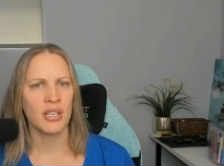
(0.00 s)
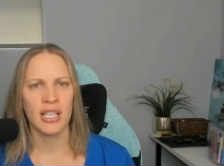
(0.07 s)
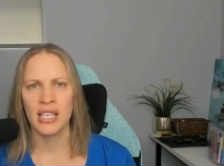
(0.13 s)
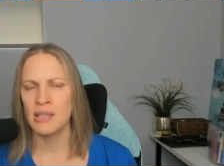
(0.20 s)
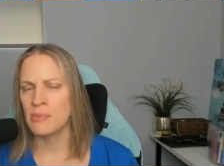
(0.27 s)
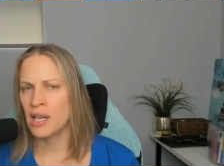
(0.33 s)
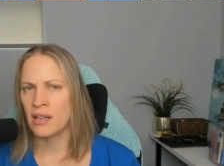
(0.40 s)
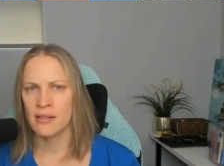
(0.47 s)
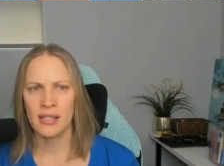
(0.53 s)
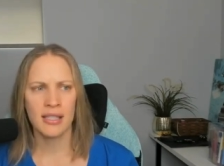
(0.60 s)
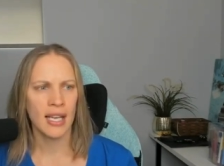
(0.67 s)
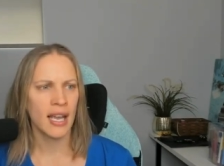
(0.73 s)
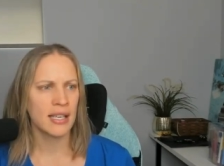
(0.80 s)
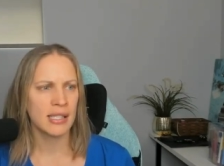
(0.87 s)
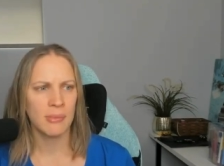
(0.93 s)
emails,
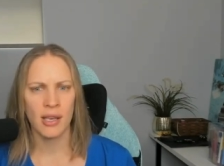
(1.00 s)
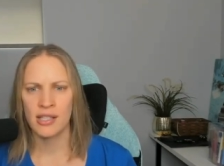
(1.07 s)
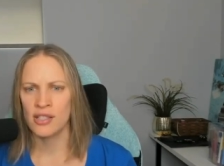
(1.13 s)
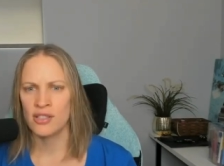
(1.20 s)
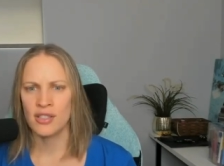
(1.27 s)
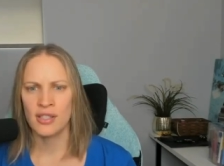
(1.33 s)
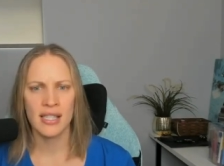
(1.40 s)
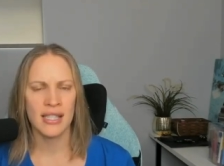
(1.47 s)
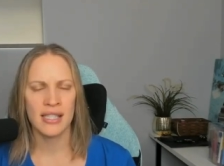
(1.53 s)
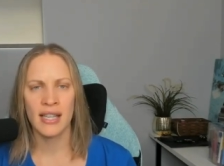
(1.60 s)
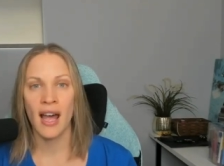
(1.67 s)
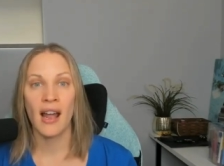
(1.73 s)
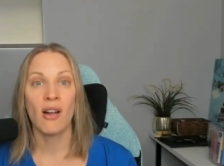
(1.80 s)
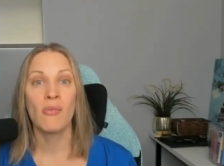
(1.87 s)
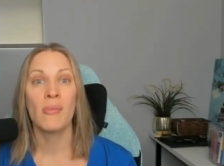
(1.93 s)
text message, this,
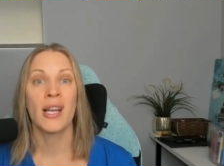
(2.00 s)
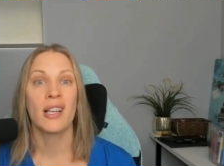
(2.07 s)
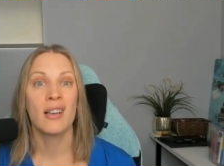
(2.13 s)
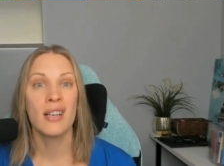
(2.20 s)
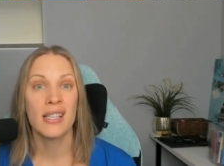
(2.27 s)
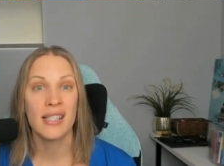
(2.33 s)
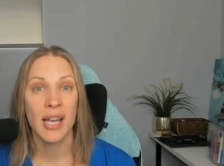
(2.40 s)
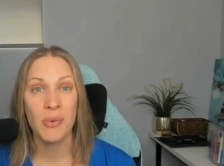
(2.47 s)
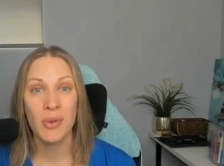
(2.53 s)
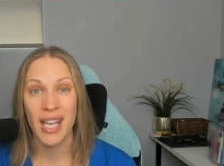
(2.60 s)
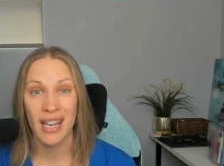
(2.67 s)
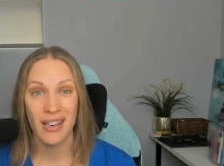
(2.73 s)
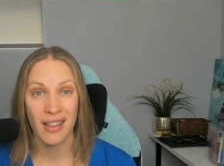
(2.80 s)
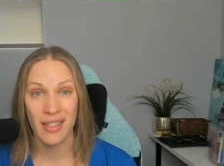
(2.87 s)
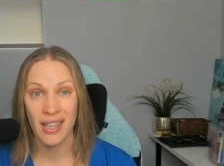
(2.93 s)
that, oh my goodness, I would
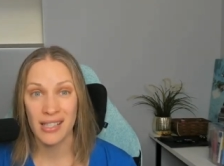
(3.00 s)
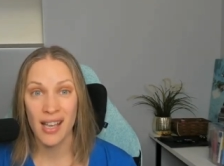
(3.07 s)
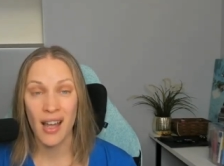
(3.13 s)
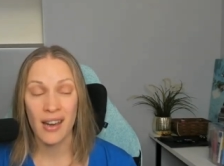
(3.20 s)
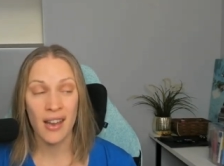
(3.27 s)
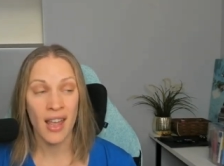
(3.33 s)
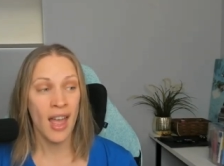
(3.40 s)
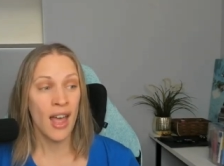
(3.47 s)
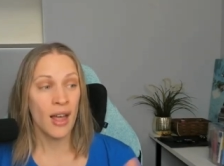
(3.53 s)
get nothing done.